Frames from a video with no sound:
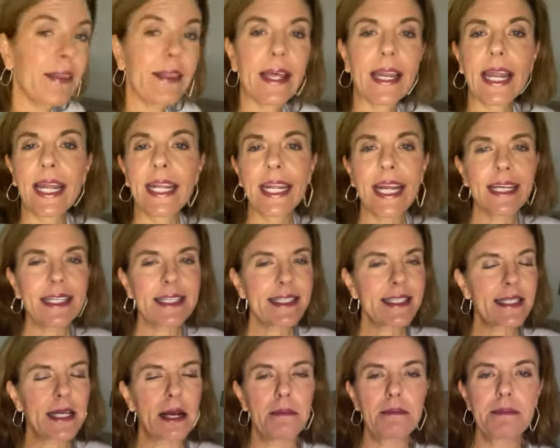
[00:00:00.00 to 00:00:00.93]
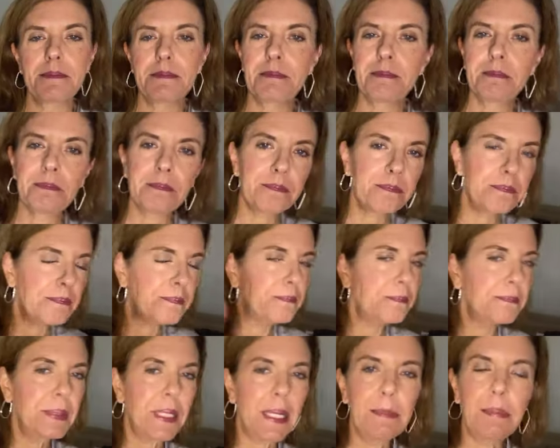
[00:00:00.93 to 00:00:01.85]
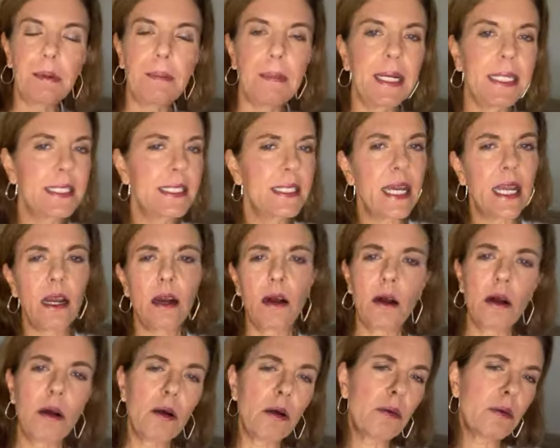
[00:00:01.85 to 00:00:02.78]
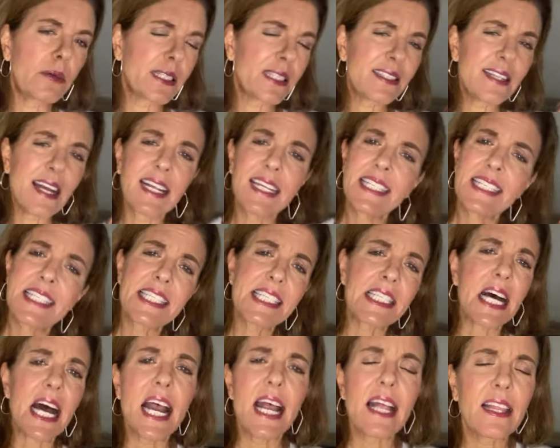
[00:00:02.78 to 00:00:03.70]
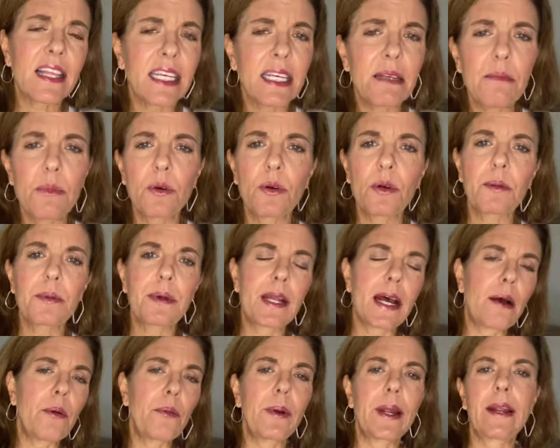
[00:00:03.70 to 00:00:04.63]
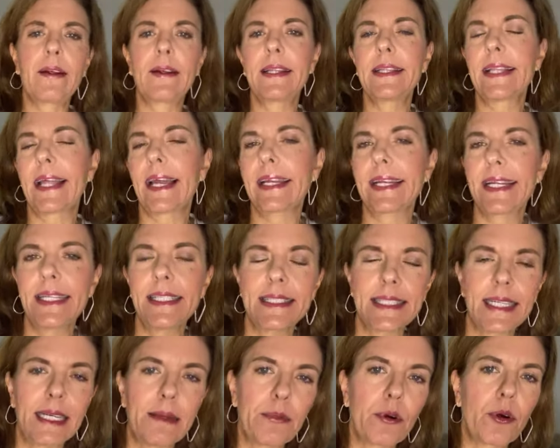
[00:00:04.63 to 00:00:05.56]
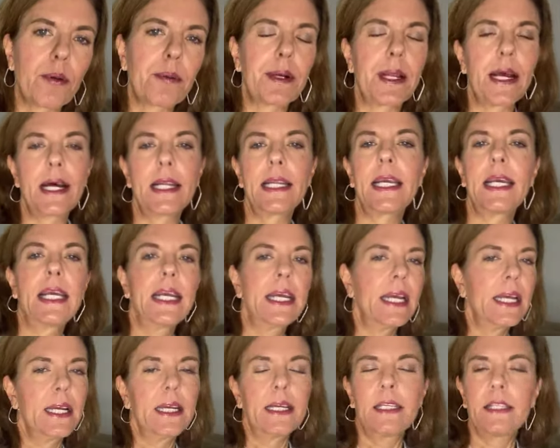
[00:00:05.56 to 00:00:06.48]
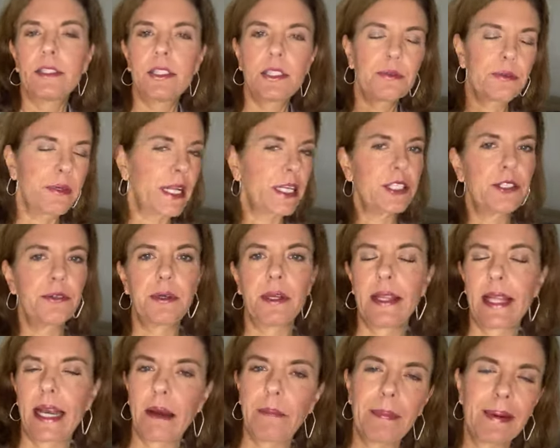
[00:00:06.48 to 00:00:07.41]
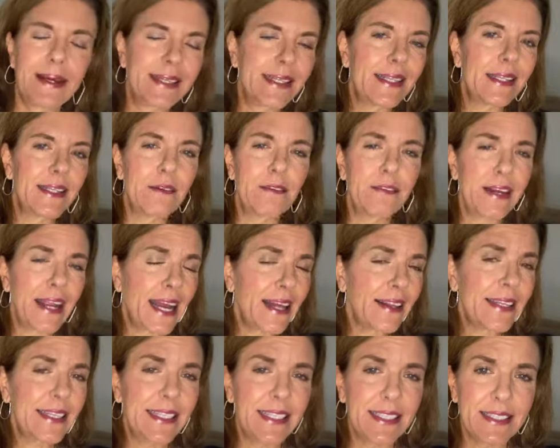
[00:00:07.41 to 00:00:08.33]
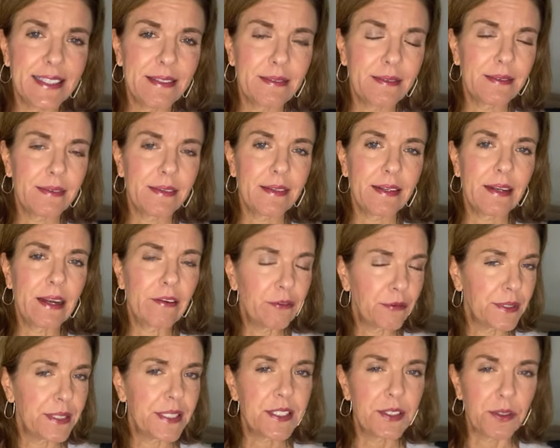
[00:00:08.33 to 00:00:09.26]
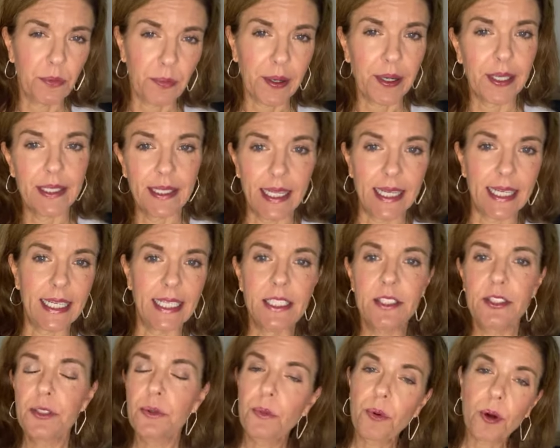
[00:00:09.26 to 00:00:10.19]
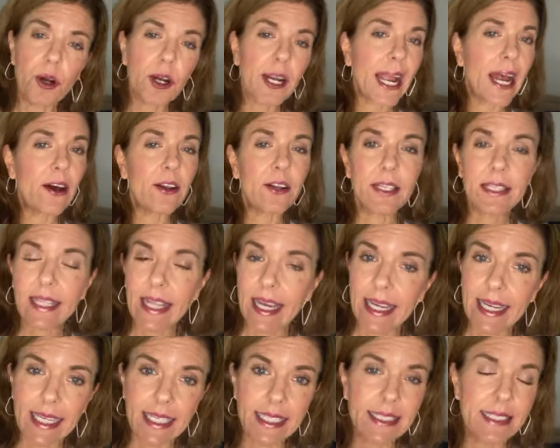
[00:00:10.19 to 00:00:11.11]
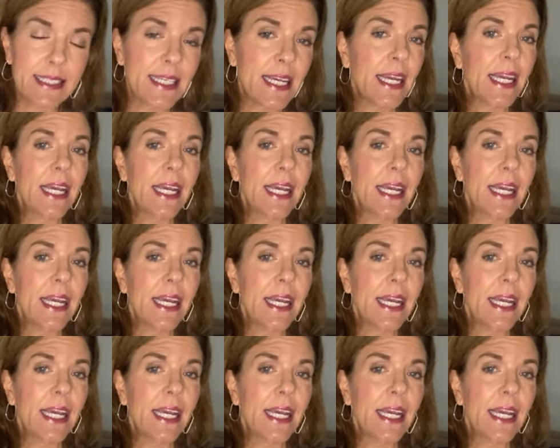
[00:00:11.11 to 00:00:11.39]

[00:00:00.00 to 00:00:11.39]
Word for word: that I guess some people might say, oh, it's not in style anymore. We're not wearing leggings anymore. We're not, we're not doing that. But the reality is everyone's still wearing leggings. You work out in leggings.